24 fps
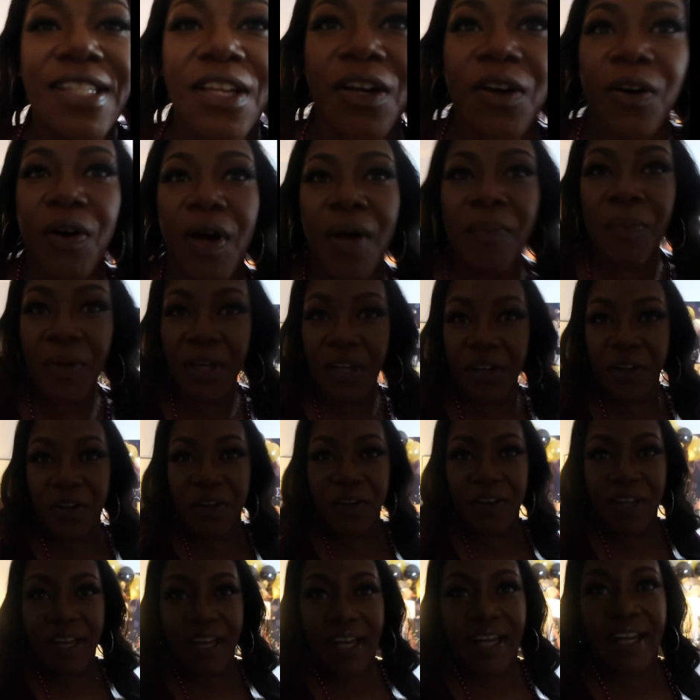so i'm gonna go
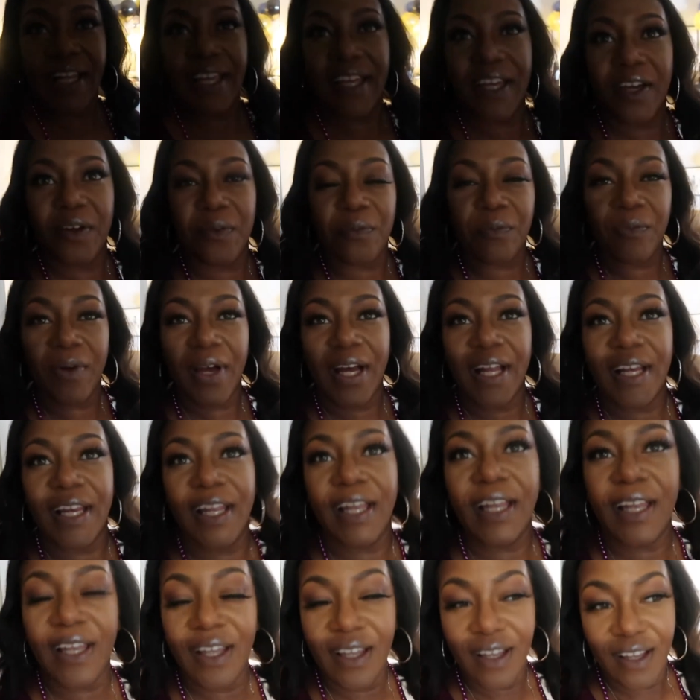ahead and get
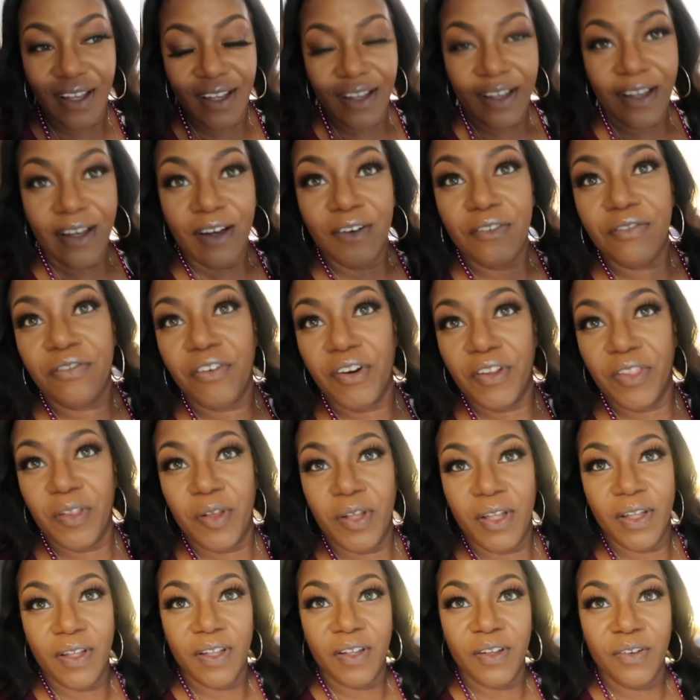ready for
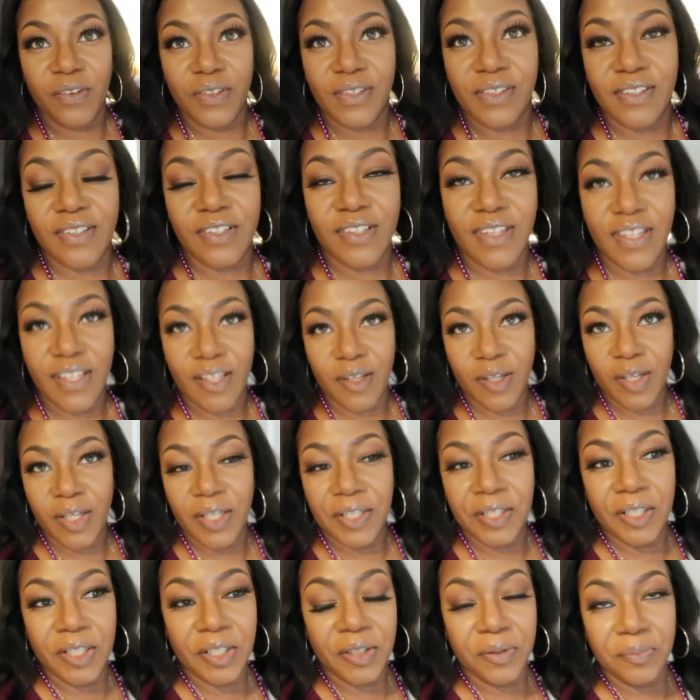the the
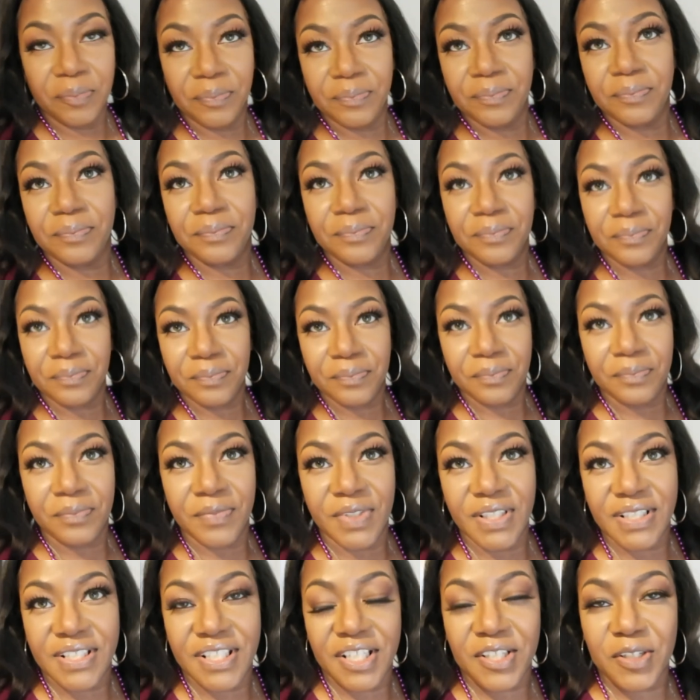um
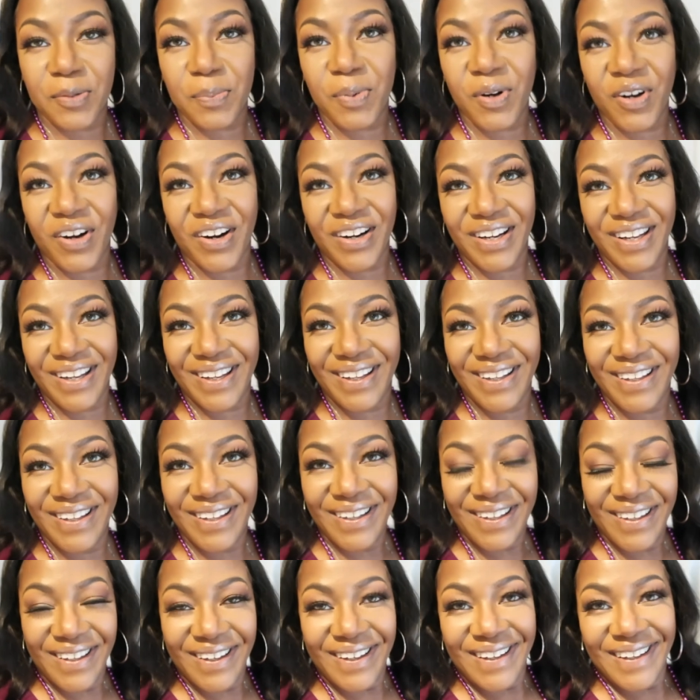the dinner party
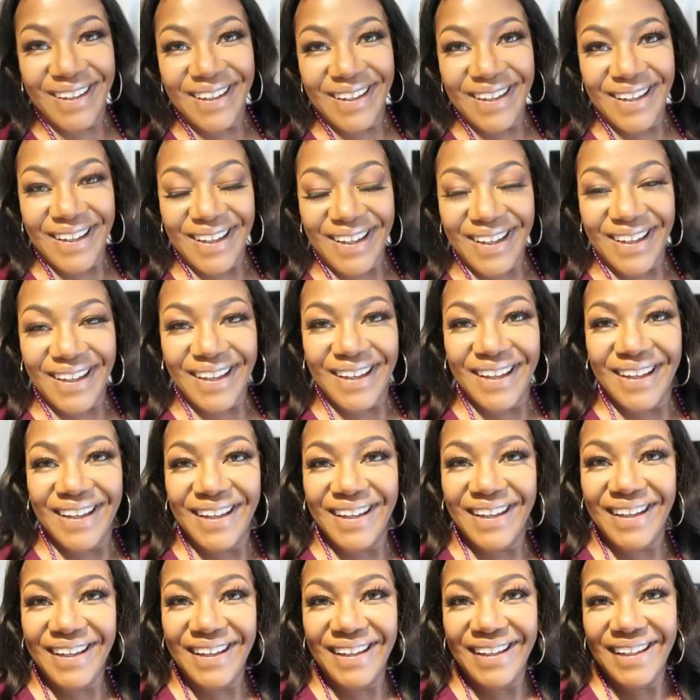
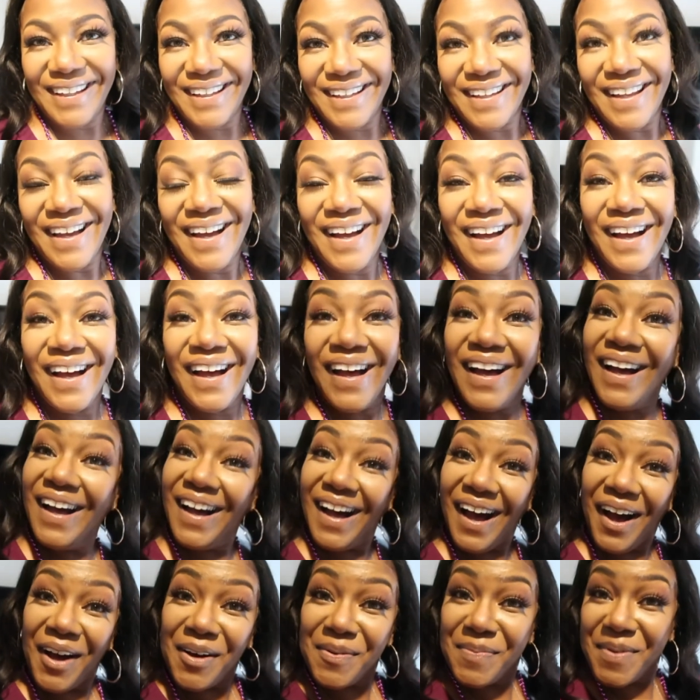and
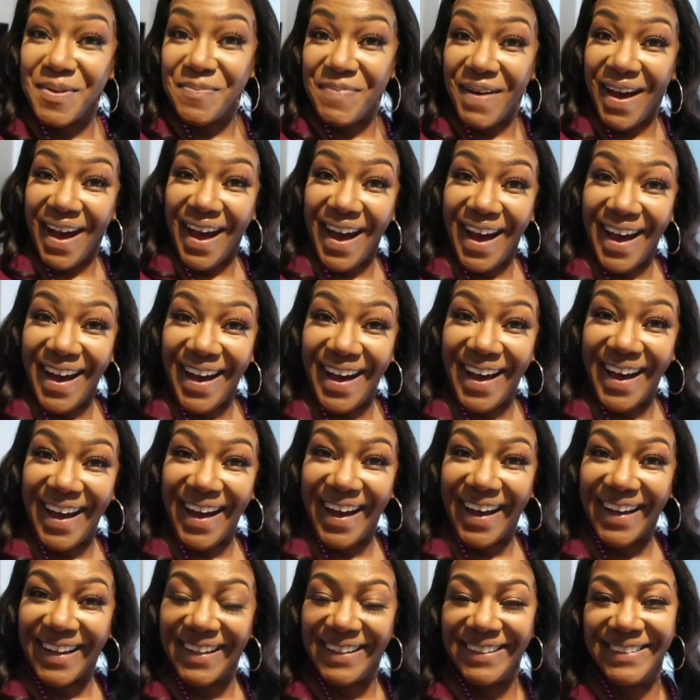i'll be
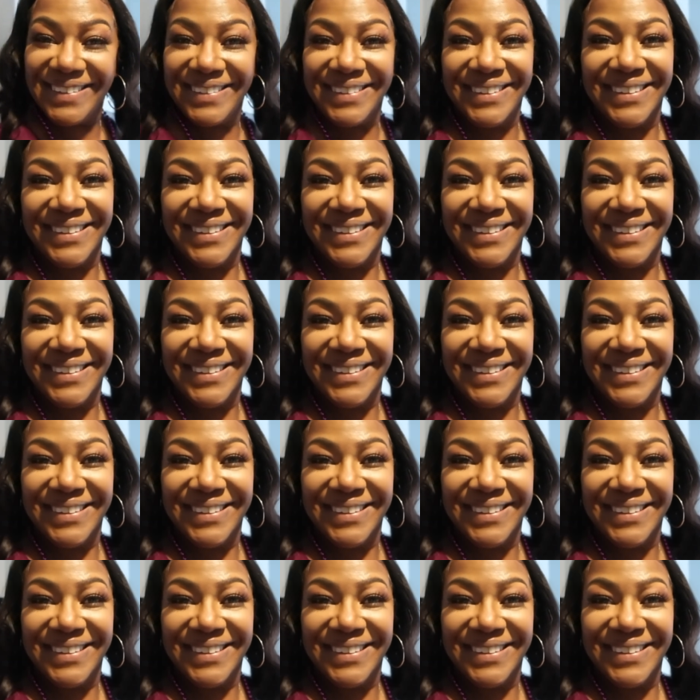back